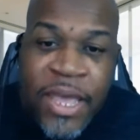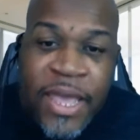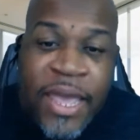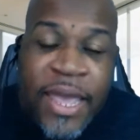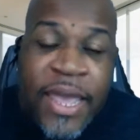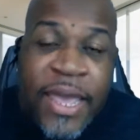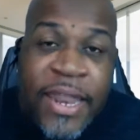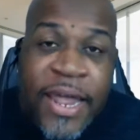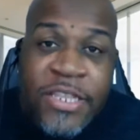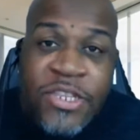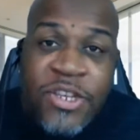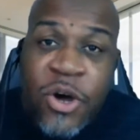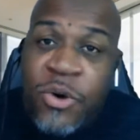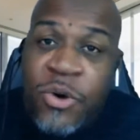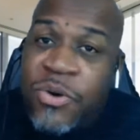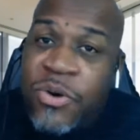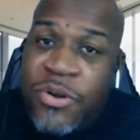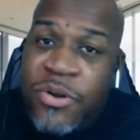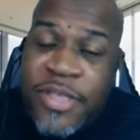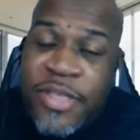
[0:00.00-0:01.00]
And I told
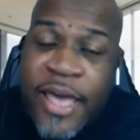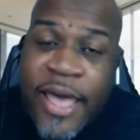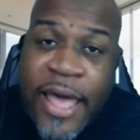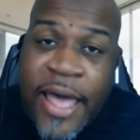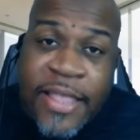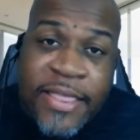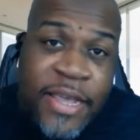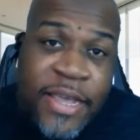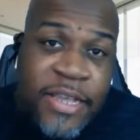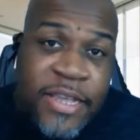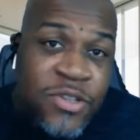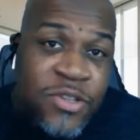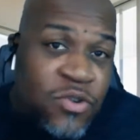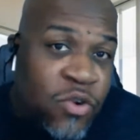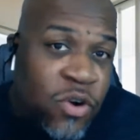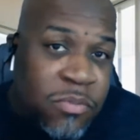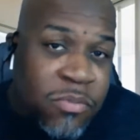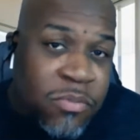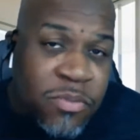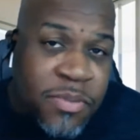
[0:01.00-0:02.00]
her that I think it's
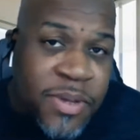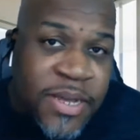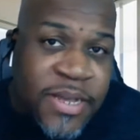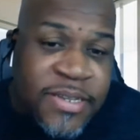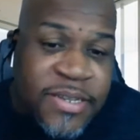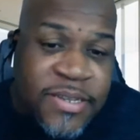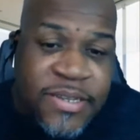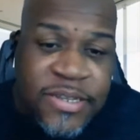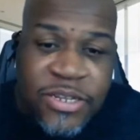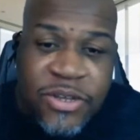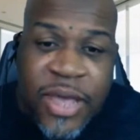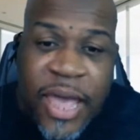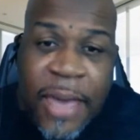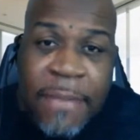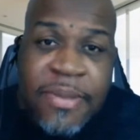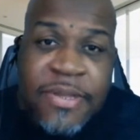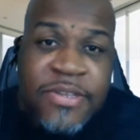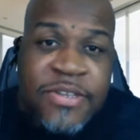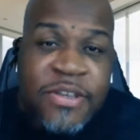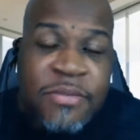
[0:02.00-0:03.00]
normal because it still
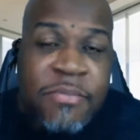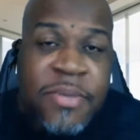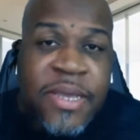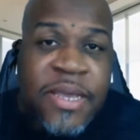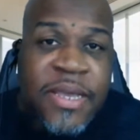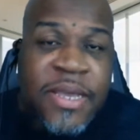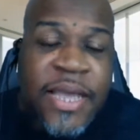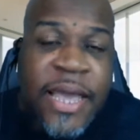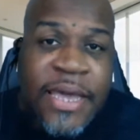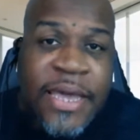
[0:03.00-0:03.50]
happens to me.